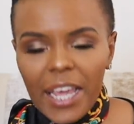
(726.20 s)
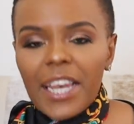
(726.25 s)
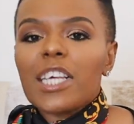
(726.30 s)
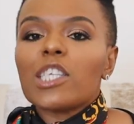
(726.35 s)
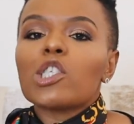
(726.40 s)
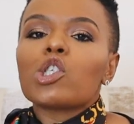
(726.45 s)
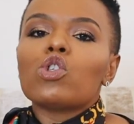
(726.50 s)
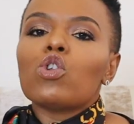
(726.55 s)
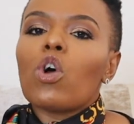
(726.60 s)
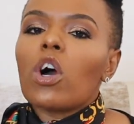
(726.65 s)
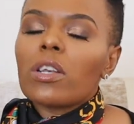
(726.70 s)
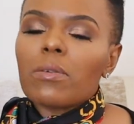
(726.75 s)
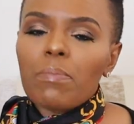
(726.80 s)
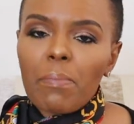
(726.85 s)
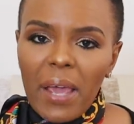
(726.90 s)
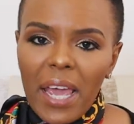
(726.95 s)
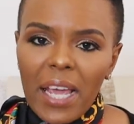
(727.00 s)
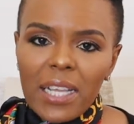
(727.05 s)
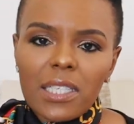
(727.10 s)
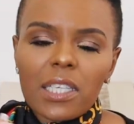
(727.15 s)
it is not
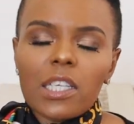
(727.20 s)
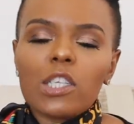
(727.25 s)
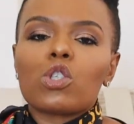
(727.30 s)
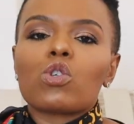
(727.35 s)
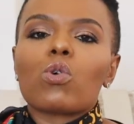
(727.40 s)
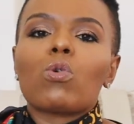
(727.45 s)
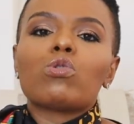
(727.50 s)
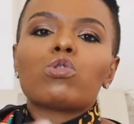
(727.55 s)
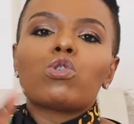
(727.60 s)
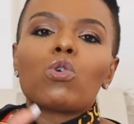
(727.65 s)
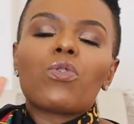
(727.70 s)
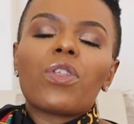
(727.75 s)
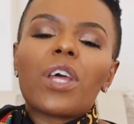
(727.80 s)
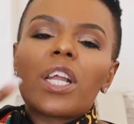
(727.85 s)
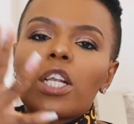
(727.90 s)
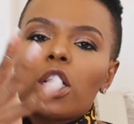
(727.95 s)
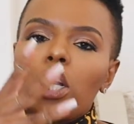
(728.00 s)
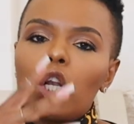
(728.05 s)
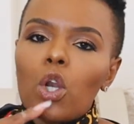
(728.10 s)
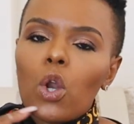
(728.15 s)
matte. It's also
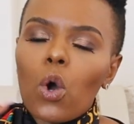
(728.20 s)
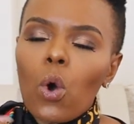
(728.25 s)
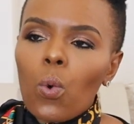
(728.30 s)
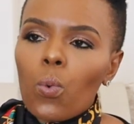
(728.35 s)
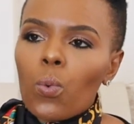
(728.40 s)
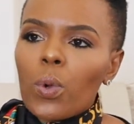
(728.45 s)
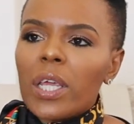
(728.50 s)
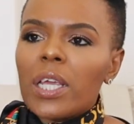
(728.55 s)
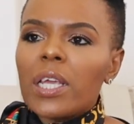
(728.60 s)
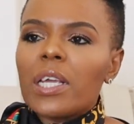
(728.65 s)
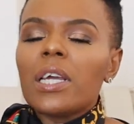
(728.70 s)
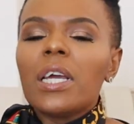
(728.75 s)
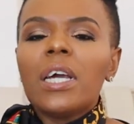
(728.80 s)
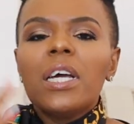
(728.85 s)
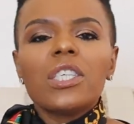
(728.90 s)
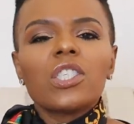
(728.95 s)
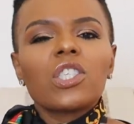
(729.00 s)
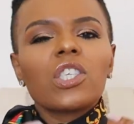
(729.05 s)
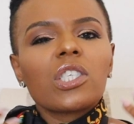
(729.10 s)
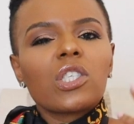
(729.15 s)
that glowy,
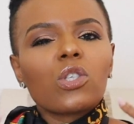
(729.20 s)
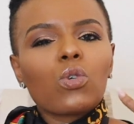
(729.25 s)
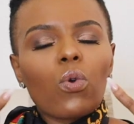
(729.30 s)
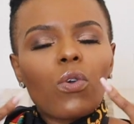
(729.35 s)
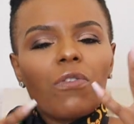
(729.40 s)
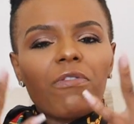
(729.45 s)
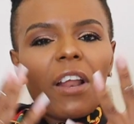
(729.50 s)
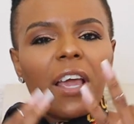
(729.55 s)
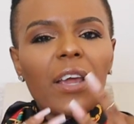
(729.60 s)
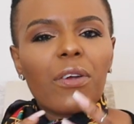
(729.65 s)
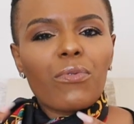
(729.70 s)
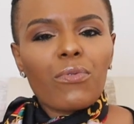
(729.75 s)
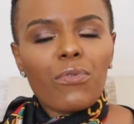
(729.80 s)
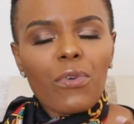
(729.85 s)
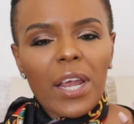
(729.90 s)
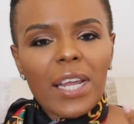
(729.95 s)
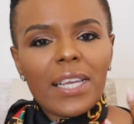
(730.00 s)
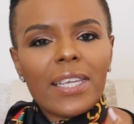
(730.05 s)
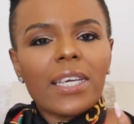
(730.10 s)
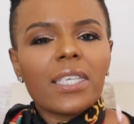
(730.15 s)
just sort of like
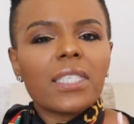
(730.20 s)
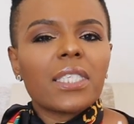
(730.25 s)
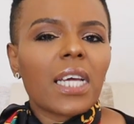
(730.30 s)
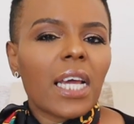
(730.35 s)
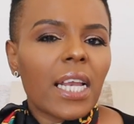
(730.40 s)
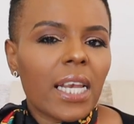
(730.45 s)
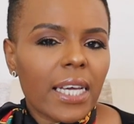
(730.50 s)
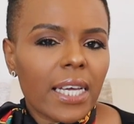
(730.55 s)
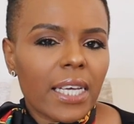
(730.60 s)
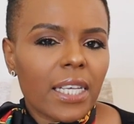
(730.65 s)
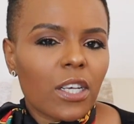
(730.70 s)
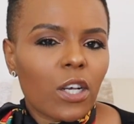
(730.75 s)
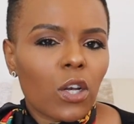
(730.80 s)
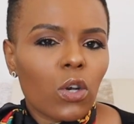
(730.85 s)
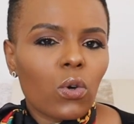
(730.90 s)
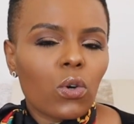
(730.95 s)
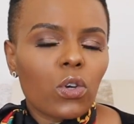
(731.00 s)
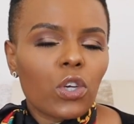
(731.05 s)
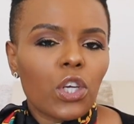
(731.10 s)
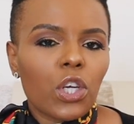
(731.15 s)
radiant, elegant
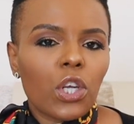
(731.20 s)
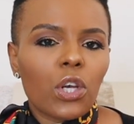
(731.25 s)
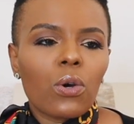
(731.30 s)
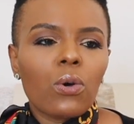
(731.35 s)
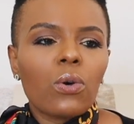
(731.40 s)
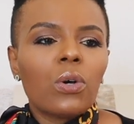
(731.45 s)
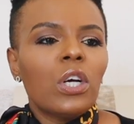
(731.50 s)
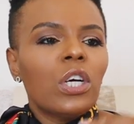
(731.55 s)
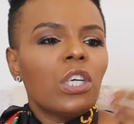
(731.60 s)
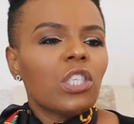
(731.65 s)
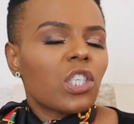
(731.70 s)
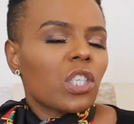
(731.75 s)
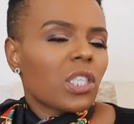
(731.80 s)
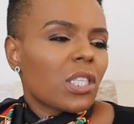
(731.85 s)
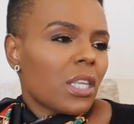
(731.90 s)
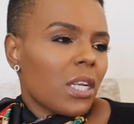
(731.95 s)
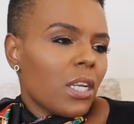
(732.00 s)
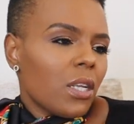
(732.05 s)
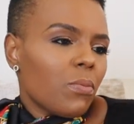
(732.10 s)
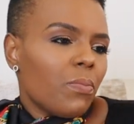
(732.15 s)
look, you know,
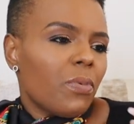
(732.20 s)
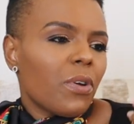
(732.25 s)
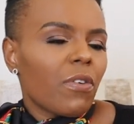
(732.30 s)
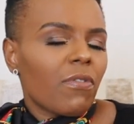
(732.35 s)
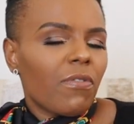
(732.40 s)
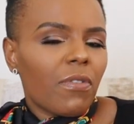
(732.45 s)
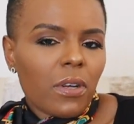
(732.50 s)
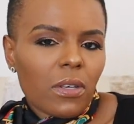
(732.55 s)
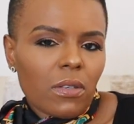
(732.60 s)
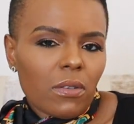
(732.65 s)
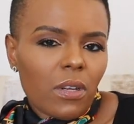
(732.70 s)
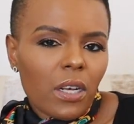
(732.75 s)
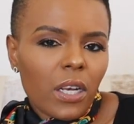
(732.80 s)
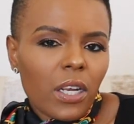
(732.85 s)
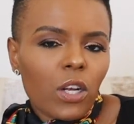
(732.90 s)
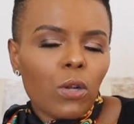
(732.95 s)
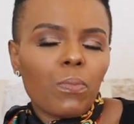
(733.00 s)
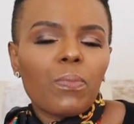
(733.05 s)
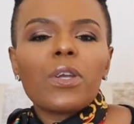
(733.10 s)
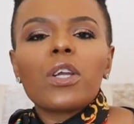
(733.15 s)
just a little bit of
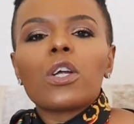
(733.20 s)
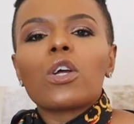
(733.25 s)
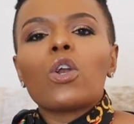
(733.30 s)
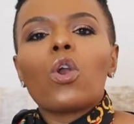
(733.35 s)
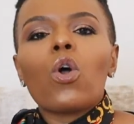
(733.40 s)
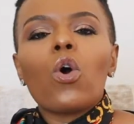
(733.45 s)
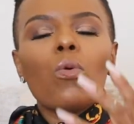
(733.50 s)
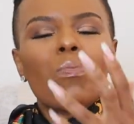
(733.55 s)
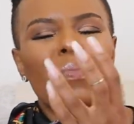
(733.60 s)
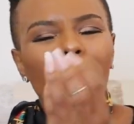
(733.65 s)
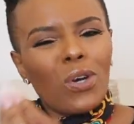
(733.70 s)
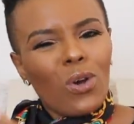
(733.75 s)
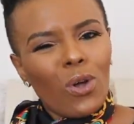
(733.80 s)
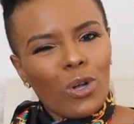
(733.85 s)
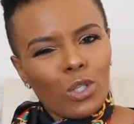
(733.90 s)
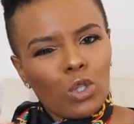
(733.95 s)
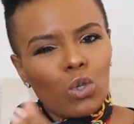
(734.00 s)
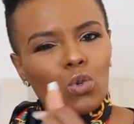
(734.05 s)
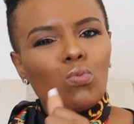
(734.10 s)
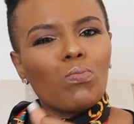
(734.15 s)
glow, but
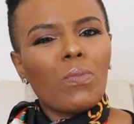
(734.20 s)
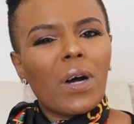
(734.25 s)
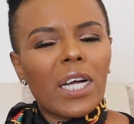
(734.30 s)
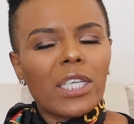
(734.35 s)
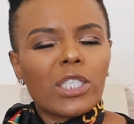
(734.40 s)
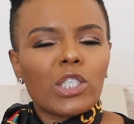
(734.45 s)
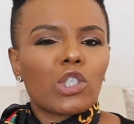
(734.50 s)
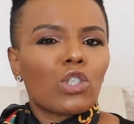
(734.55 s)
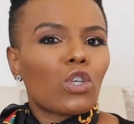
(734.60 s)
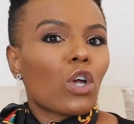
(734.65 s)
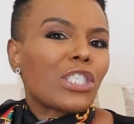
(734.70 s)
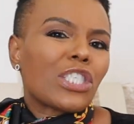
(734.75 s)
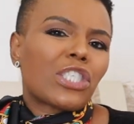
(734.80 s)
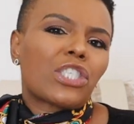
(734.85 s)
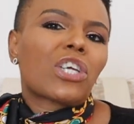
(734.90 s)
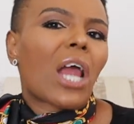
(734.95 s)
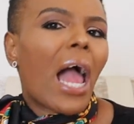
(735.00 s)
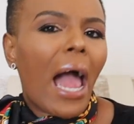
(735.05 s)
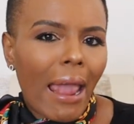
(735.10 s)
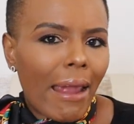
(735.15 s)
not too much, not
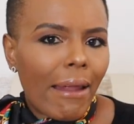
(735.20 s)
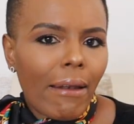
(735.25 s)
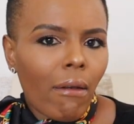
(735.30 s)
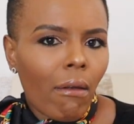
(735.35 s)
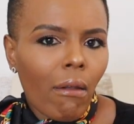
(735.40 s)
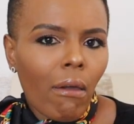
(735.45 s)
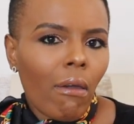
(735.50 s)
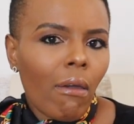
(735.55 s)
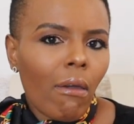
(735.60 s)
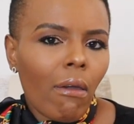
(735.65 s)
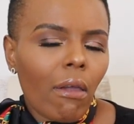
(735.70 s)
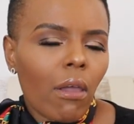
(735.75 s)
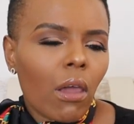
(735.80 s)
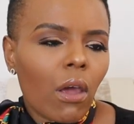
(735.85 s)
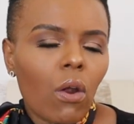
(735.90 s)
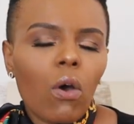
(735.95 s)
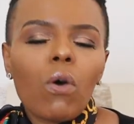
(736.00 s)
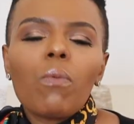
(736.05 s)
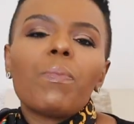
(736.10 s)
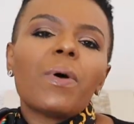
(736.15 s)
shine,
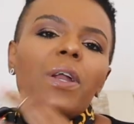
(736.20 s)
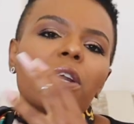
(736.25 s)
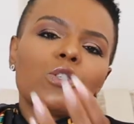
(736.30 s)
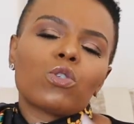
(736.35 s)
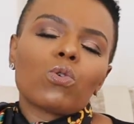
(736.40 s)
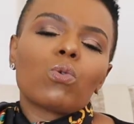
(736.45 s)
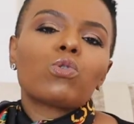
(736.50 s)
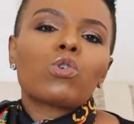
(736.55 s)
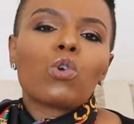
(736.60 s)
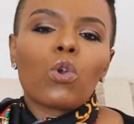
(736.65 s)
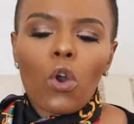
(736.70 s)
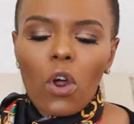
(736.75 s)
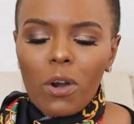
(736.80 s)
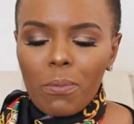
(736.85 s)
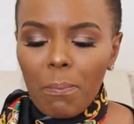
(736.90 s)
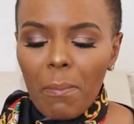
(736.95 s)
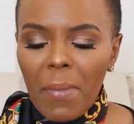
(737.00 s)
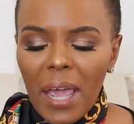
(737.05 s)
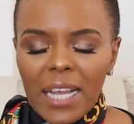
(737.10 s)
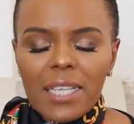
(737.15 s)
you know, but it's also
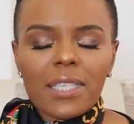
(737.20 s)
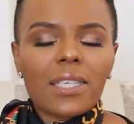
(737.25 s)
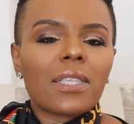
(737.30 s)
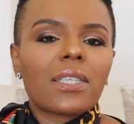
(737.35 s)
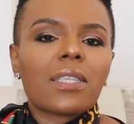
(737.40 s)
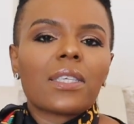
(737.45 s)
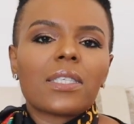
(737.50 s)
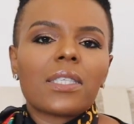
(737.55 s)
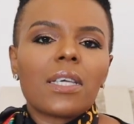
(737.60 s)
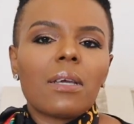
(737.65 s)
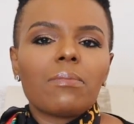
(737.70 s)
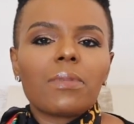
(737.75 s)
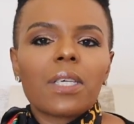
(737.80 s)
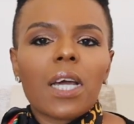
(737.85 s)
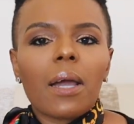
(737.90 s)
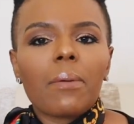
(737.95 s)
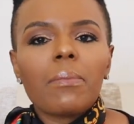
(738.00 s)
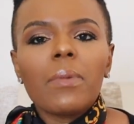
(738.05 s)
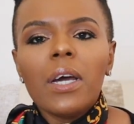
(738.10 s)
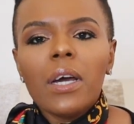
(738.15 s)
not matte at the same
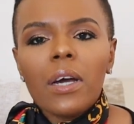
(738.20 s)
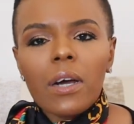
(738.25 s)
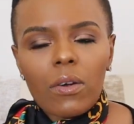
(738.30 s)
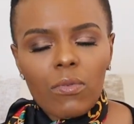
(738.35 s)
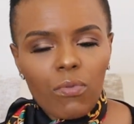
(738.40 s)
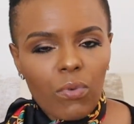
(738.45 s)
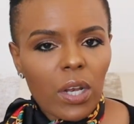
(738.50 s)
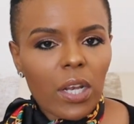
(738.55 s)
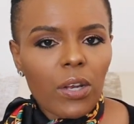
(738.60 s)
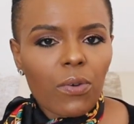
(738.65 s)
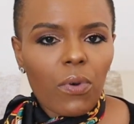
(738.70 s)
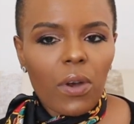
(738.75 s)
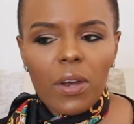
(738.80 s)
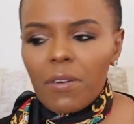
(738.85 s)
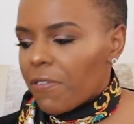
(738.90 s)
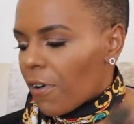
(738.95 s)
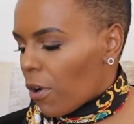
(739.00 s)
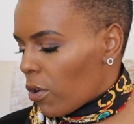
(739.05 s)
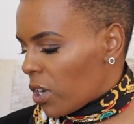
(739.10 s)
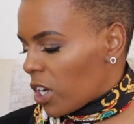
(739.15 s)
time. A really great
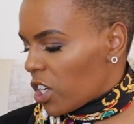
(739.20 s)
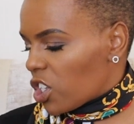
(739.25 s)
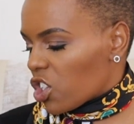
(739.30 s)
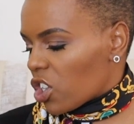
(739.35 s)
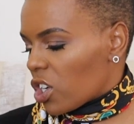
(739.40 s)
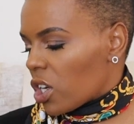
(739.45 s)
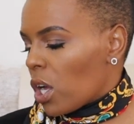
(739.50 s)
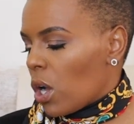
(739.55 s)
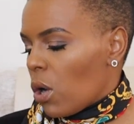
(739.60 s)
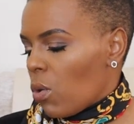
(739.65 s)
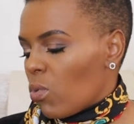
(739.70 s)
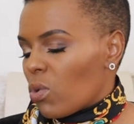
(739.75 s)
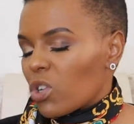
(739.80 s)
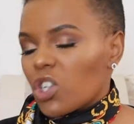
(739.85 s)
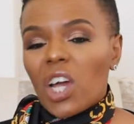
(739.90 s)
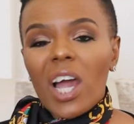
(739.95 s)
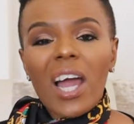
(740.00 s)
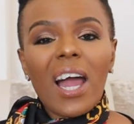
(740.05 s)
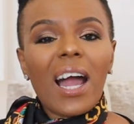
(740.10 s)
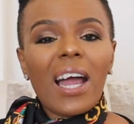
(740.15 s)
foundation,
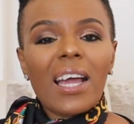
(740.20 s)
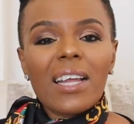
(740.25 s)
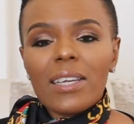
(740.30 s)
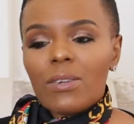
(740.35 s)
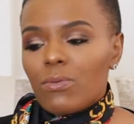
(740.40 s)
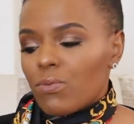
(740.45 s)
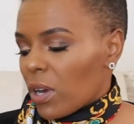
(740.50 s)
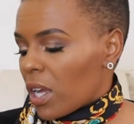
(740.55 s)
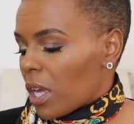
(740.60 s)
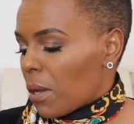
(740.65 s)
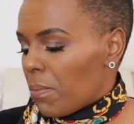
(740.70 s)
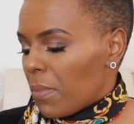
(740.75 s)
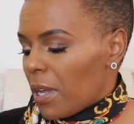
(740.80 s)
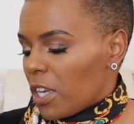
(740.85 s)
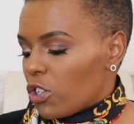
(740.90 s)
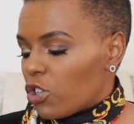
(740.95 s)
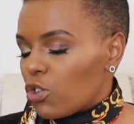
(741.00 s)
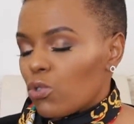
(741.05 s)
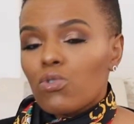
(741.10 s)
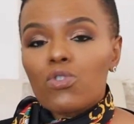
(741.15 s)
which I highly
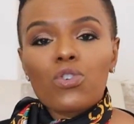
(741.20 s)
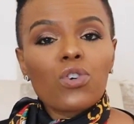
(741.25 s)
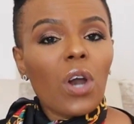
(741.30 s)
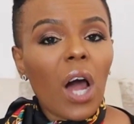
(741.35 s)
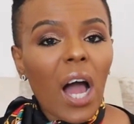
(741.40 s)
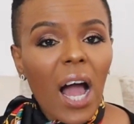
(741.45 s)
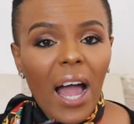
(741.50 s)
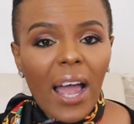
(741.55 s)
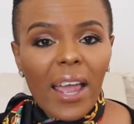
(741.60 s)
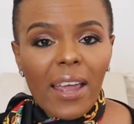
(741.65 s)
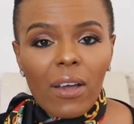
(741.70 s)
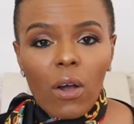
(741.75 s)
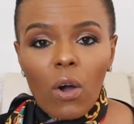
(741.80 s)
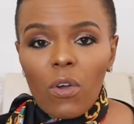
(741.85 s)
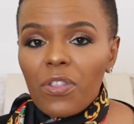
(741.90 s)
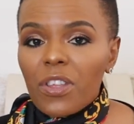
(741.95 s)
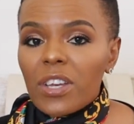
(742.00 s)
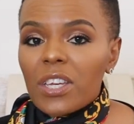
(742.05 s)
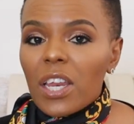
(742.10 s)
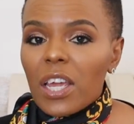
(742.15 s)
recommend you try
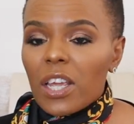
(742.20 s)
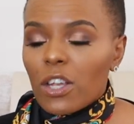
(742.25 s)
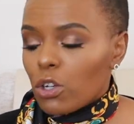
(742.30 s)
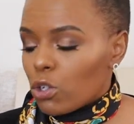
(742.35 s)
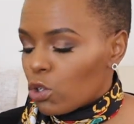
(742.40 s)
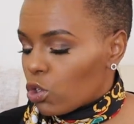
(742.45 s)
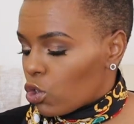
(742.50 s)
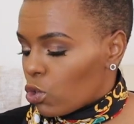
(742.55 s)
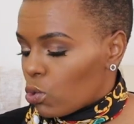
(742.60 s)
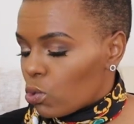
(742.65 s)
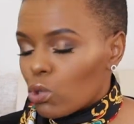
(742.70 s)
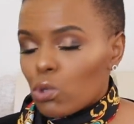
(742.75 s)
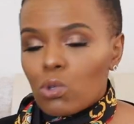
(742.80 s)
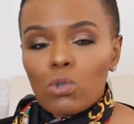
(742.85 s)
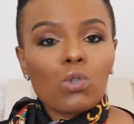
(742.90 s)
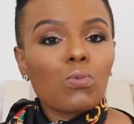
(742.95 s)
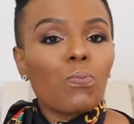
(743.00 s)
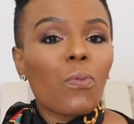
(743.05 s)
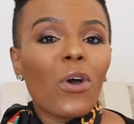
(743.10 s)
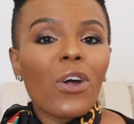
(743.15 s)
on the day you choose to
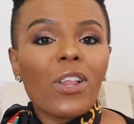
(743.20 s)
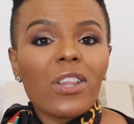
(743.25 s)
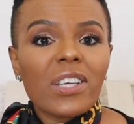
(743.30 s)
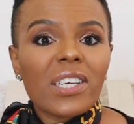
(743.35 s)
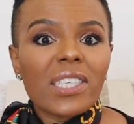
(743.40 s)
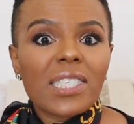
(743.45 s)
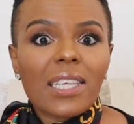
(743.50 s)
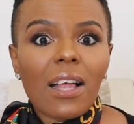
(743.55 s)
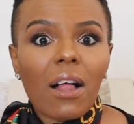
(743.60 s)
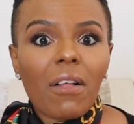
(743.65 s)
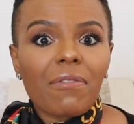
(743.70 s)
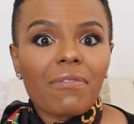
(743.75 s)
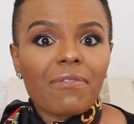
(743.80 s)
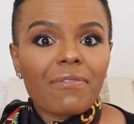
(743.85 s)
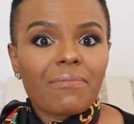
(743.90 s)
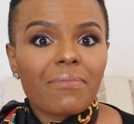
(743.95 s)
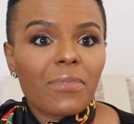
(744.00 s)
spoil yourself.